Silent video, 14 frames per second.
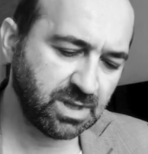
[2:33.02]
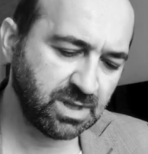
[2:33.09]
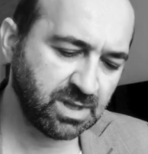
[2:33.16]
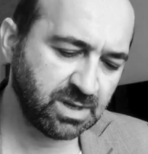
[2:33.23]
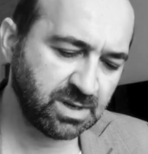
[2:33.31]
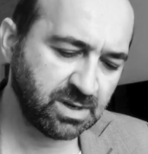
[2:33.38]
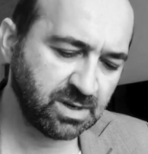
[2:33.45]

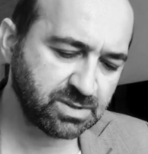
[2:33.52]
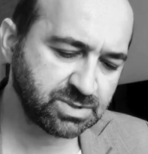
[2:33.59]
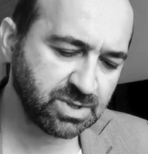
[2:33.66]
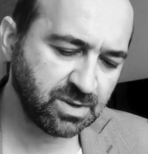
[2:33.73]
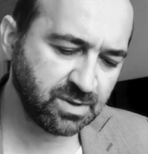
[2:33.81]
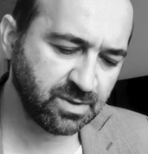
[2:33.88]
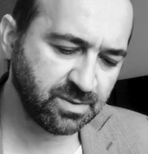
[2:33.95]
in
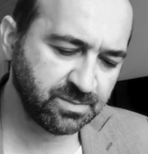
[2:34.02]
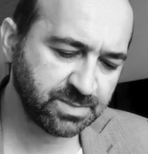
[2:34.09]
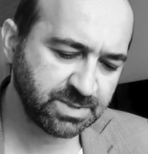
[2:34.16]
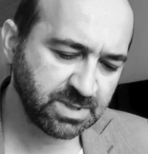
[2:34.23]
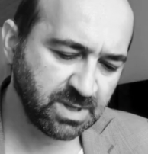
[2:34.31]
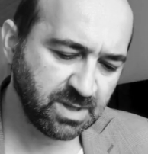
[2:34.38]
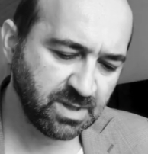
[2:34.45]

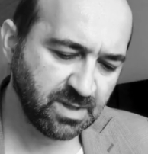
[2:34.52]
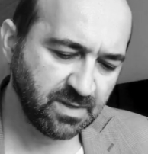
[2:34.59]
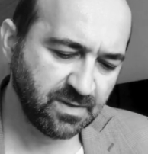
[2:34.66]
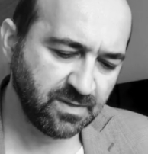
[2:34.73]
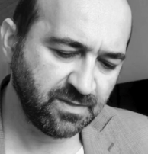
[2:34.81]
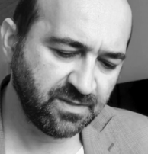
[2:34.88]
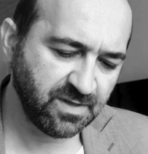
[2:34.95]
terms
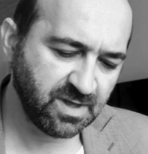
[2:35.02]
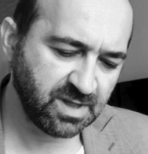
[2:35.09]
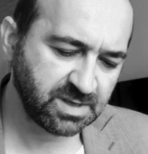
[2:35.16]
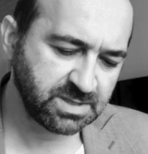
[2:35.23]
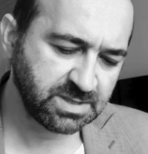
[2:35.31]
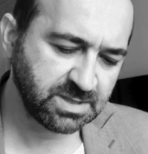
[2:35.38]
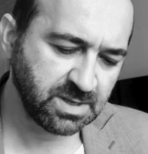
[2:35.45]

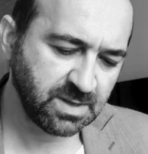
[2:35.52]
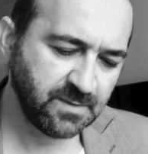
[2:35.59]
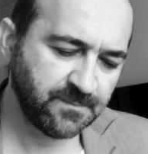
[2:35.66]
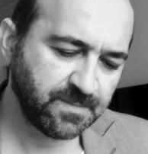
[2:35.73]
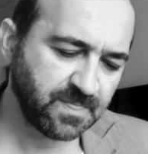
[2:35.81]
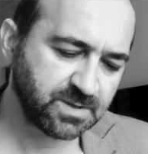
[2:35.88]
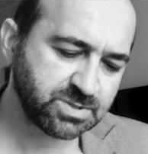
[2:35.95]
that
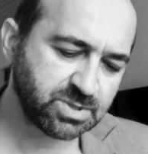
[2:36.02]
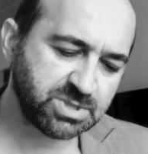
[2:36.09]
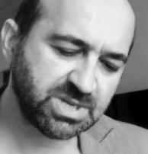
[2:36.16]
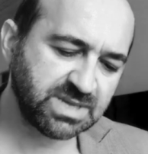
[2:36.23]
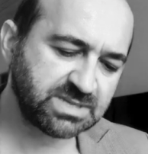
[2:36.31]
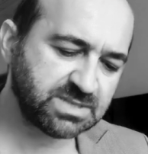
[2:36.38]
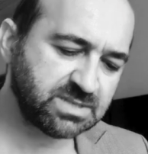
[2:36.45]

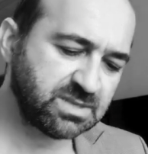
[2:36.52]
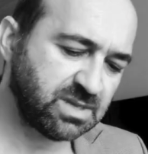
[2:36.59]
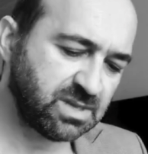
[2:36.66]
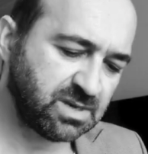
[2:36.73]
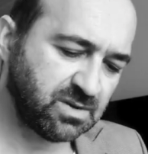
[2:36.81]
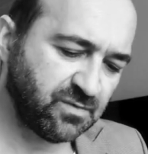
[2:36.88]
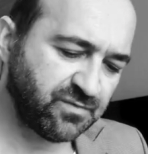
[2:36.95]
suggest
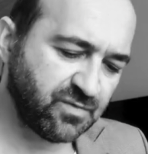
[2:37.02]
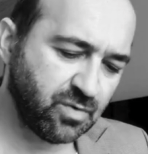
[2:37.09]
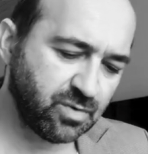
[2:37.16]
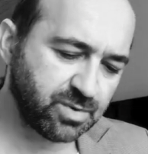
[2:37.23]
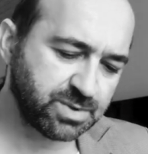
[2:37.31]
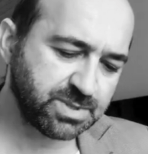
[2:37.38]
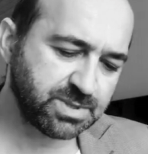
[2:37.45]
that, of
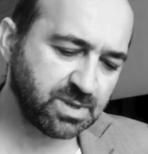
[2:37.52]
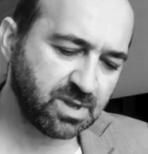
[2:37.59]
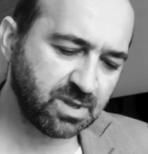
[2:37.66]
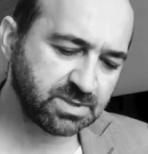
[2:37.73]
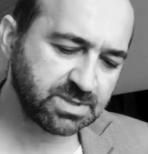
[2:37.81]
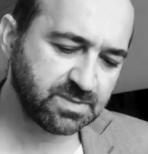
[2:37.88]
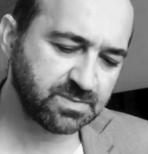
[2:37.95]
course, the
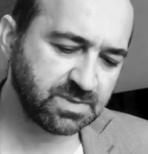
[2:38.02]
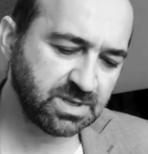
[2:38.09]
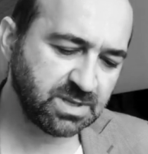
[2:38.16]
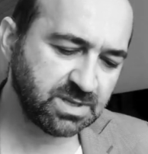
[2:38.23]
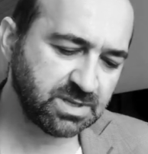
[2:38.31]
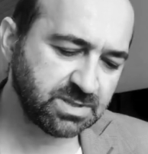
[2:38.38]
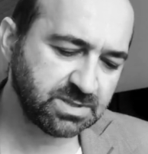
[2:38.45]
concept
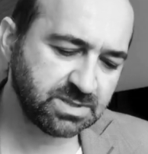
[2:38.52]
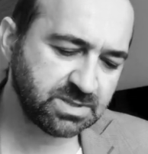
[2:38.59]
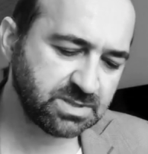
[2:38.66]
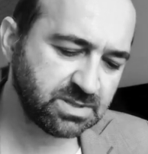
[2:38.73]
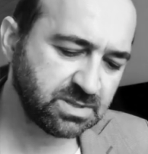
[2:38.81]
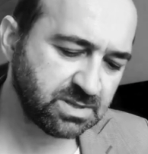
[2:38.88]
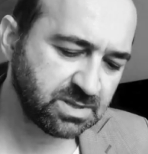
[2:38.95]

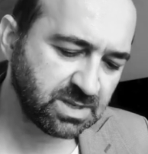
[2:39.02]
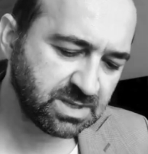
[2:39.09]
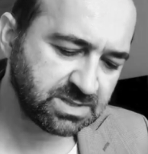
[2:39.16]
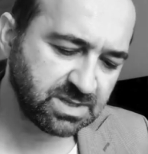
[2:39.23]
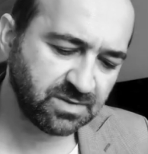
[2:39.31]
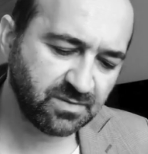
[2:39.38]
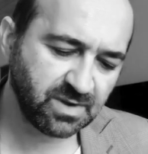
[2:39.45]
is,
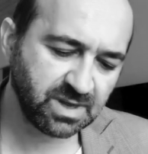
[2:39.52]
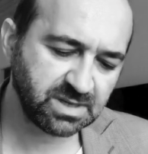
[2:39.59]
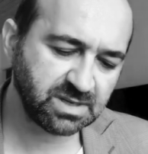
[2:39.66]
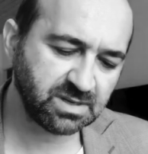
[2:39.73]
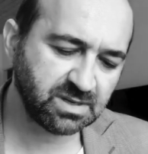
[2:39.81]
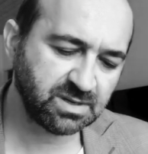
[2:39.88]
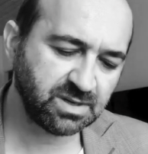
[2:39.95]
as they write,
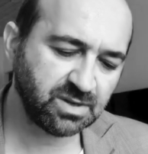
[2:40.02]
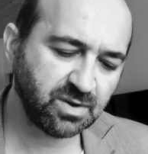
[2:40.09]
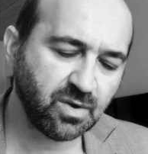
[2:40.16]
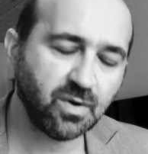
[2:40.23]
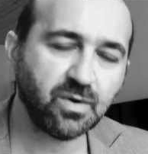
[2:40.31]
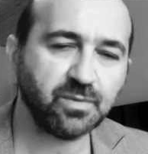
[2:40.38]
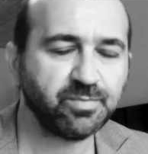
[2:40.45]
an
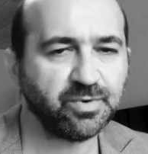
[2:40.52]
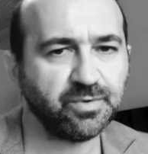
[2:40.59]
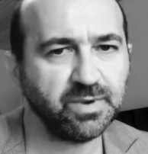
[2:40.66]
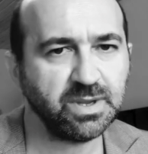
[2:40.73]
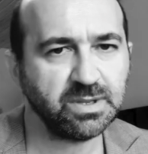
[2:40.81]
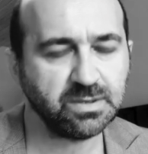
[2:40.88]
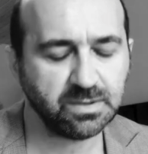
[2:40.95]

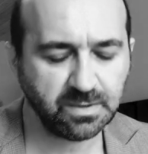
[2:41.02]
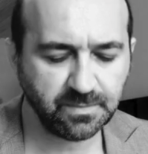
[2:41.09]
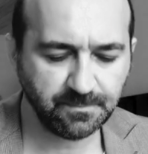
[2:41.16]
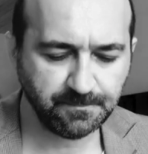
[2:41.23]
incorporeal,